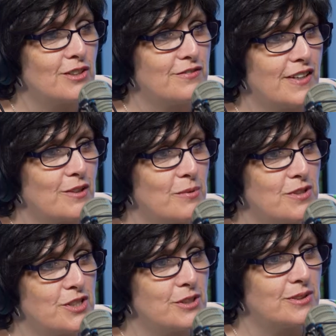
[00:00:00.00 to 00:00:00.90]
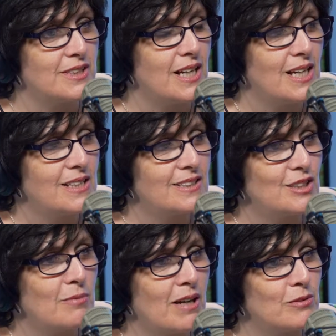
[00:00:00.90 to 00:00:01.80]
the faith with Jews. This is
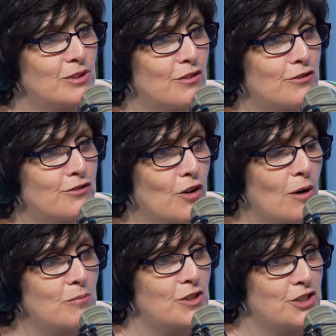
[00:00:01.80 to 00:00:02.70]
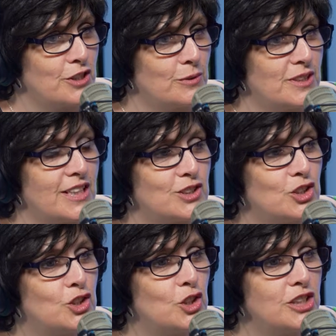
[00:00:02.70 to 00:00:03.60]
a Bible from the Jews. It's
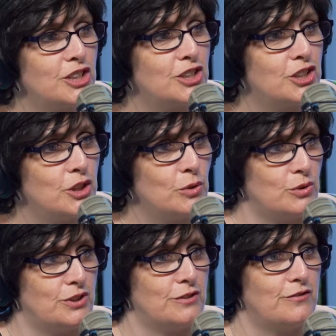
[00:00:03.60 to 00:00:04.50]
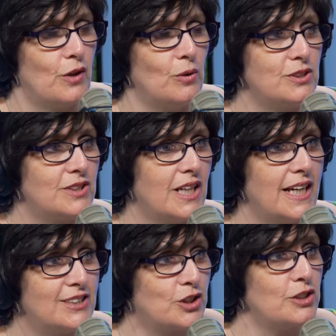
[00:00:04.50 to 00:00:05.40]
good news, folks.
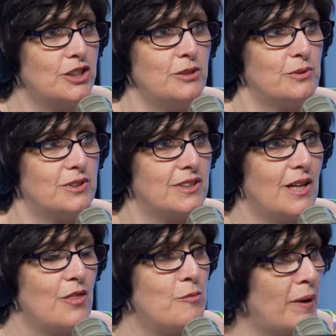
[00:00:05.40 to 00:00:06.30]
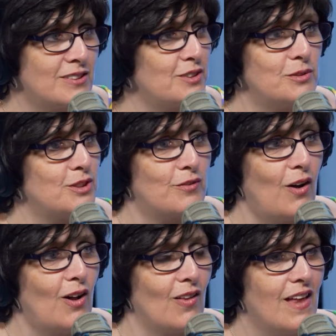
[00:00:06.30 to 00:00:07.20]
It's good news. The best news of
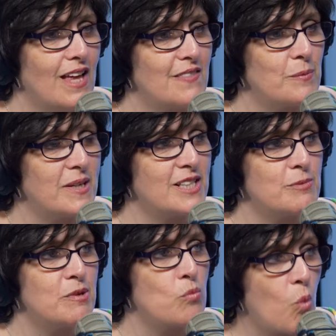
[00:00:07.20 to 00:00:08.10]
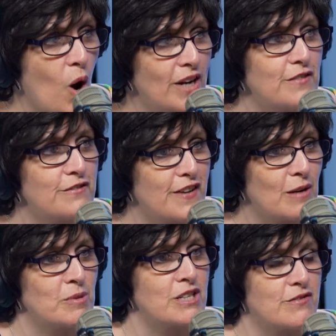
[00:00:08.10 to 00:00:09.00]
all, that we get to be one
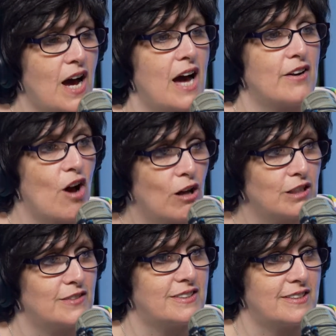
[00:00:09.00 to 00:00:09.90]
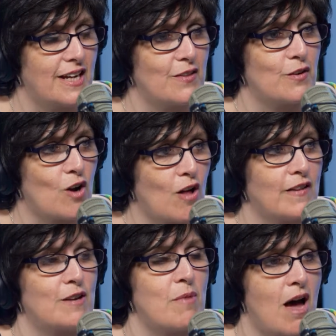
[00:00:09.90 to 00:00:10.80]
family of God, all of us together
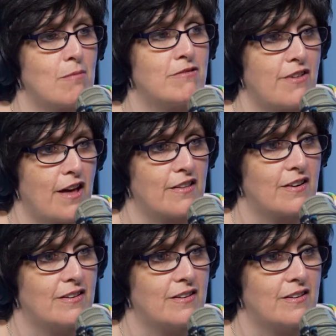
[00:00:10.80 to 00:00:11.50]
calling him Abba Father.